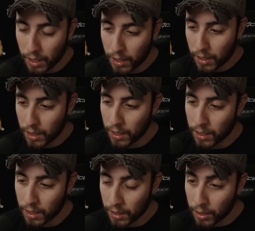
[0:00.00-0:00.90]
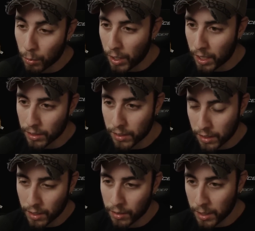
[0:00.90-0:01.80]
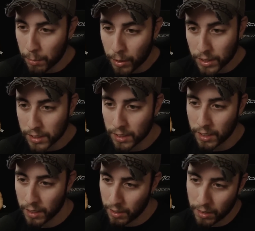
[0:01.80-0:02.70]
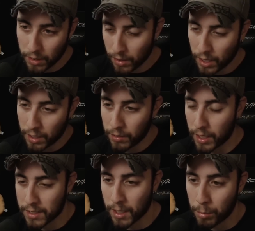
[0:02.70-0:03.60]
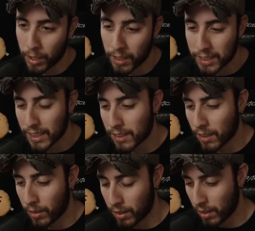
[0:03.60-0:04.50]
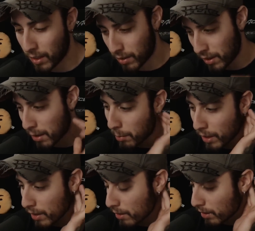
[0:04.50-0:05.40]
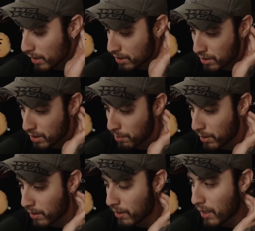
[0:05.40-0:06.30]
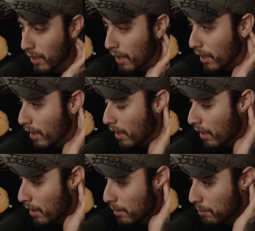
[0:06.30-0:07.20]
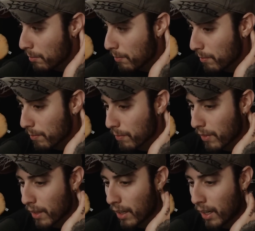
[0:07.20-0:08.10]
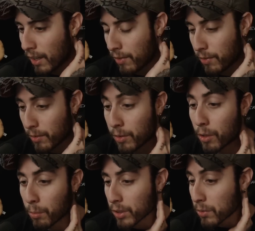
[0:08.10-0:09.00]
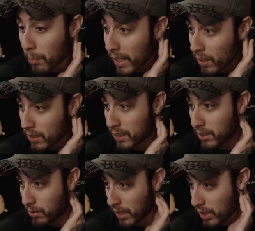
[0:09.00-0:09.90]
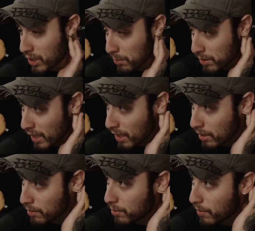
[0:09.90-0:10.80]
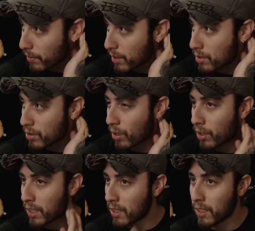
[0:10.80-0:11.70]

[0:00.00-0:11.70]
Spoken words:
a little while in person and then you kind of got separated? Because that's another thing you have to think about in a relationship. Um, most of my long distance relationships kind of started,